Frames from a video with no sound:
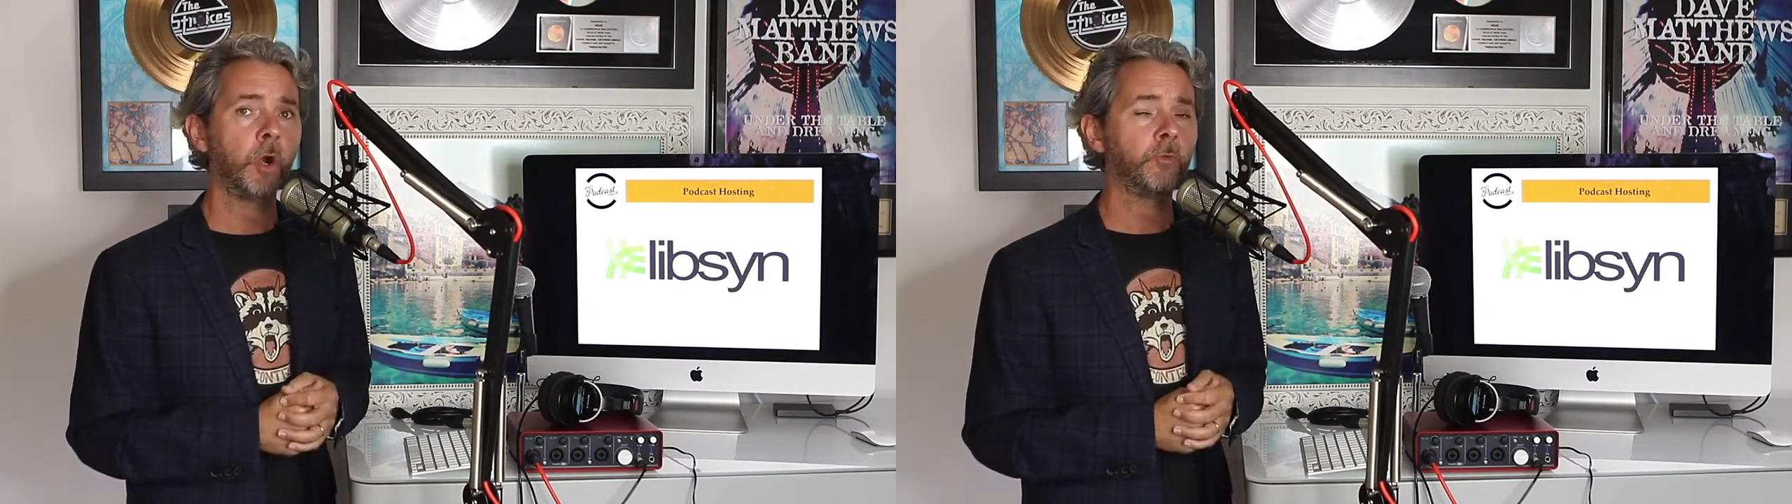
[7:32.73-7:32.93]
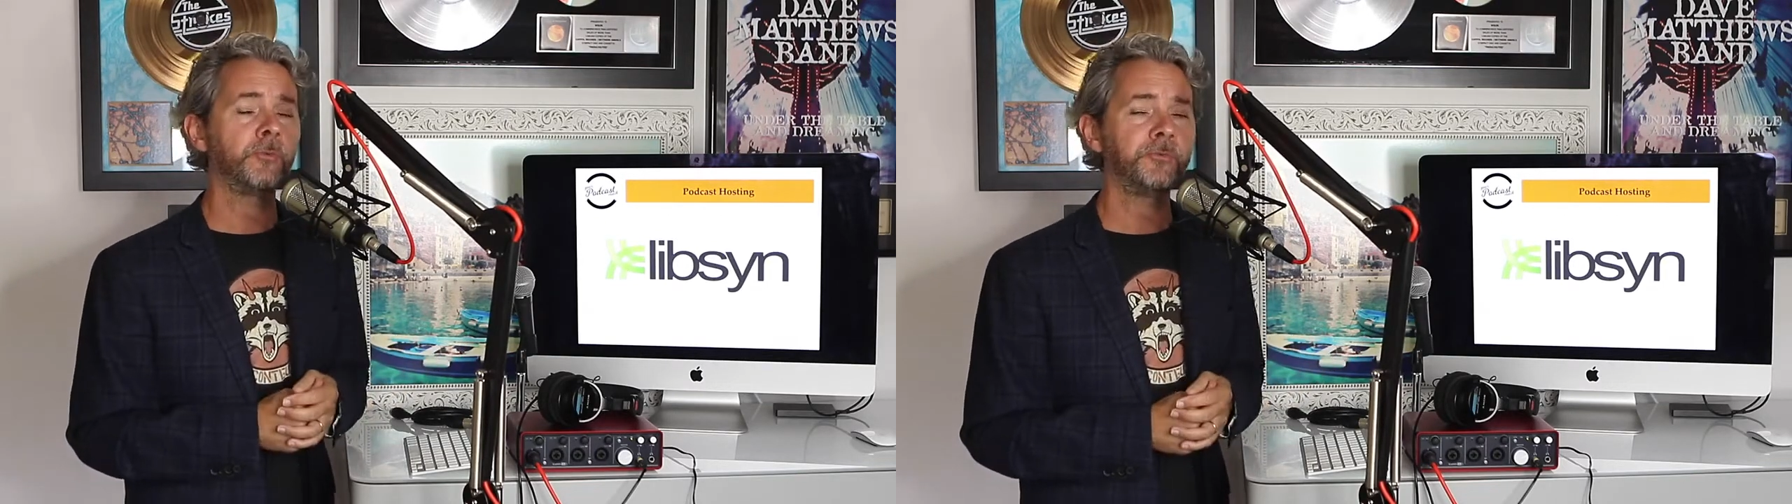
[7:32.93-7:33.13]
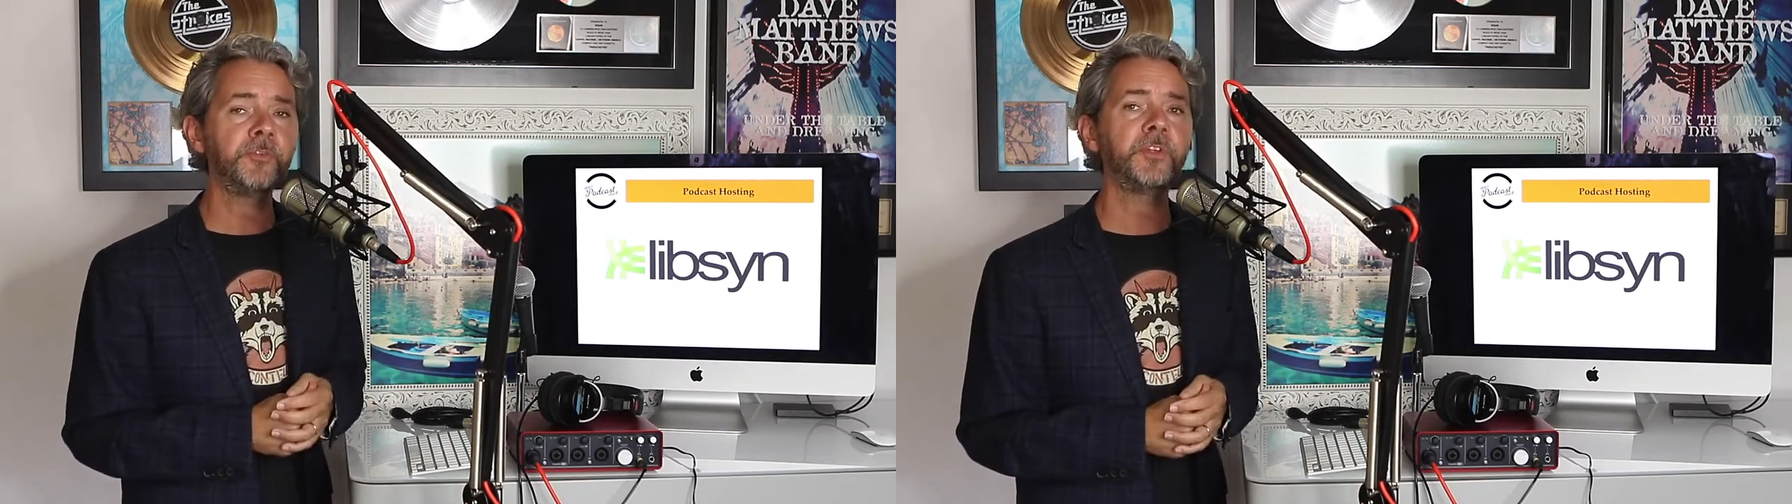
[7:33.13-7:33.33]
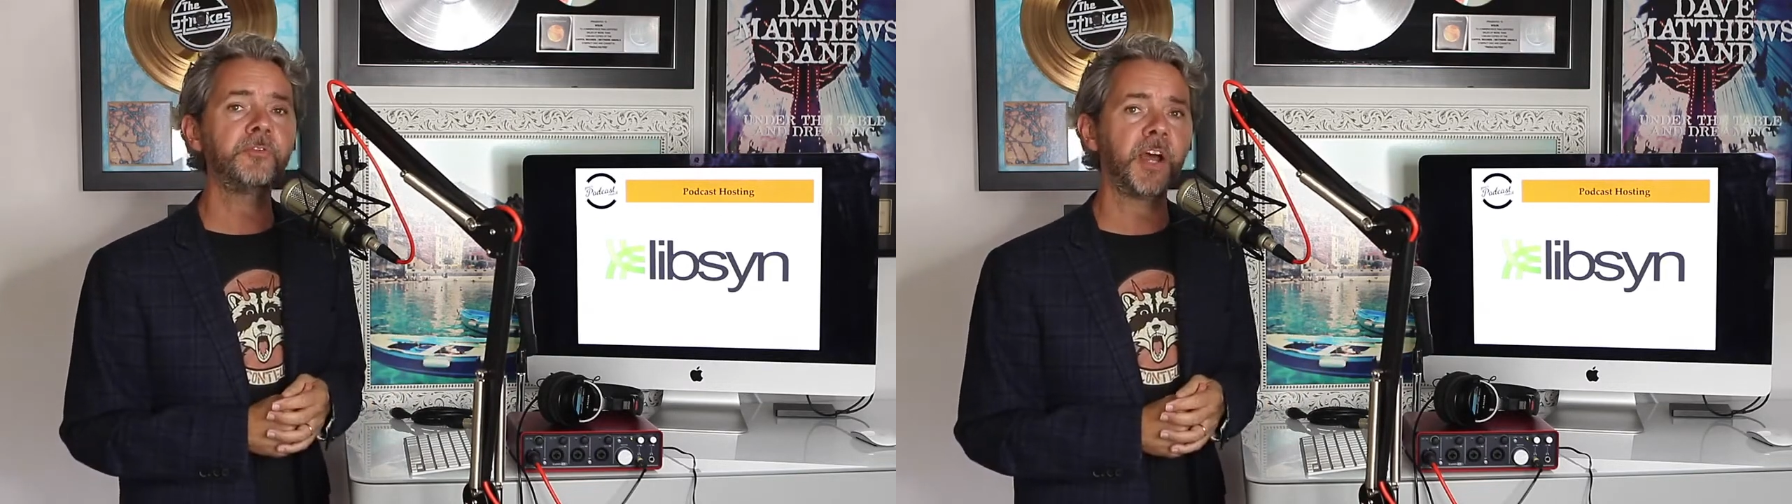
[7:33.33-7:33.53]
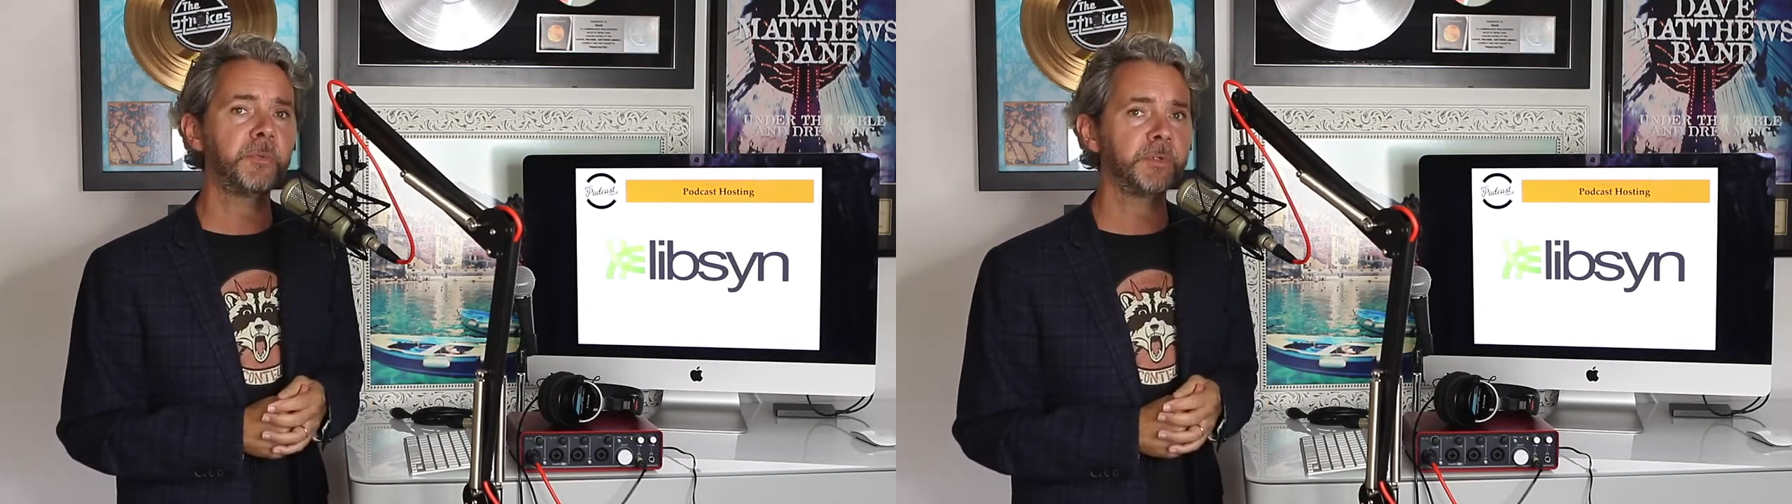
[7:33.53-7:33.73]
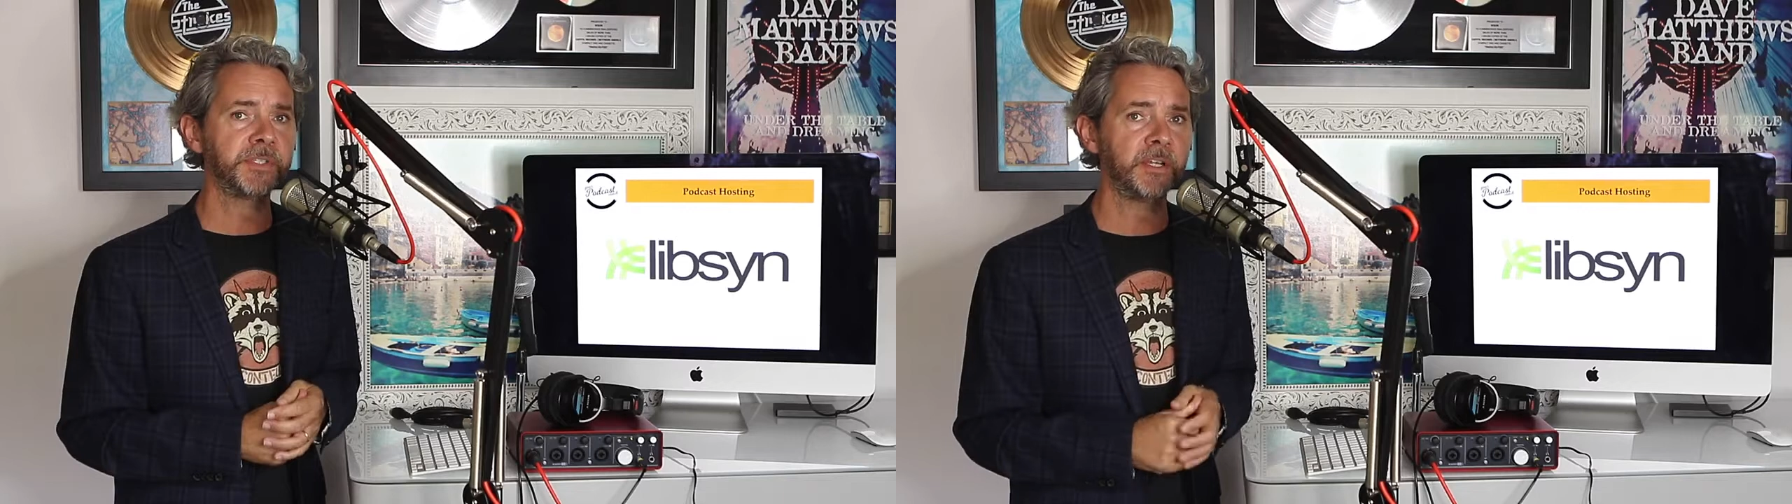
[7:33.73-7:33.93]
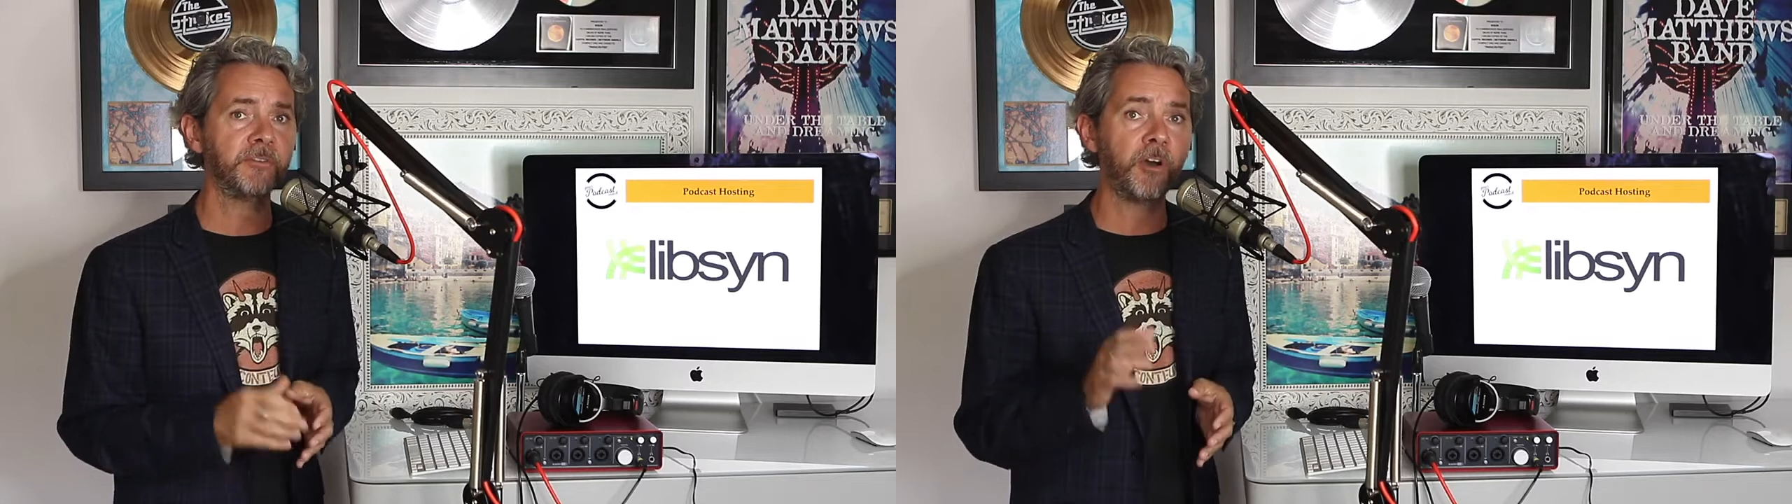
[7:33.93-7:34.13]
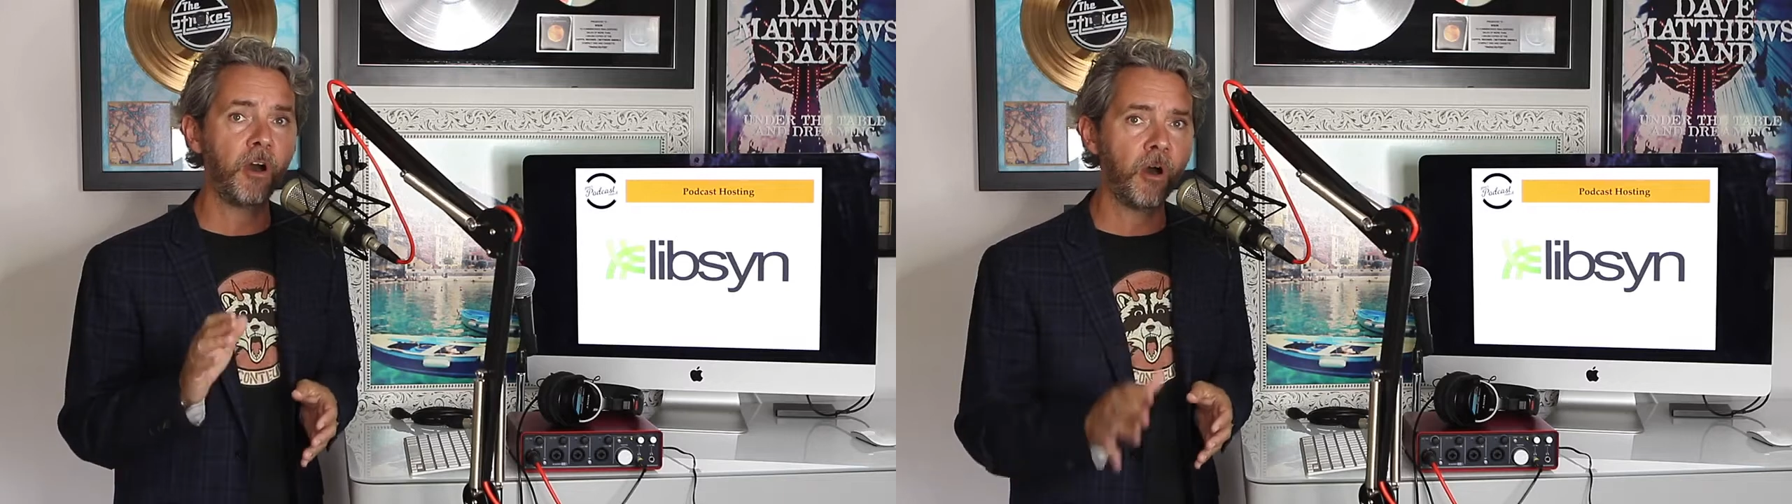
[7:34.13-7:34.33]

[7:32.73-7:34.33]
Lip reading: over 55% of